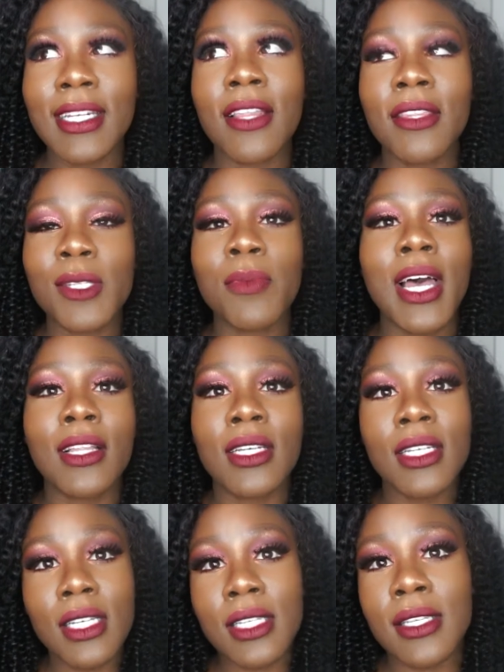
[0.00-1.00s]
Now this
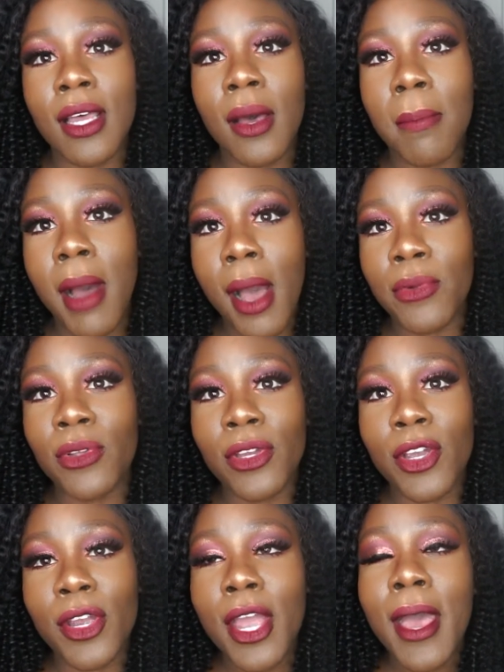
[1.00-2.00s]
palette is a
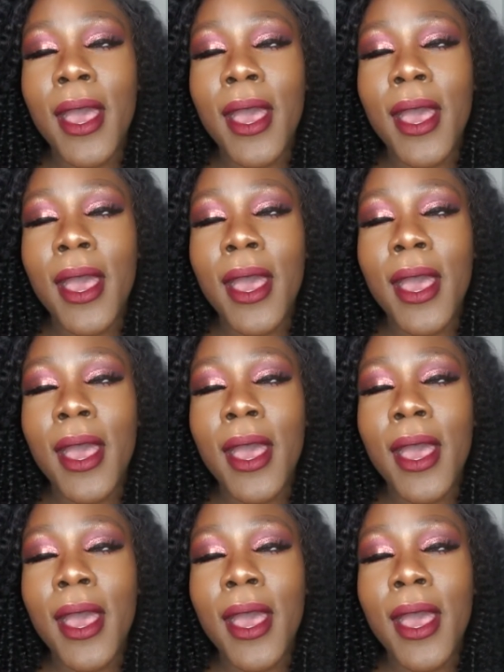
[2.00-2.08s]
popular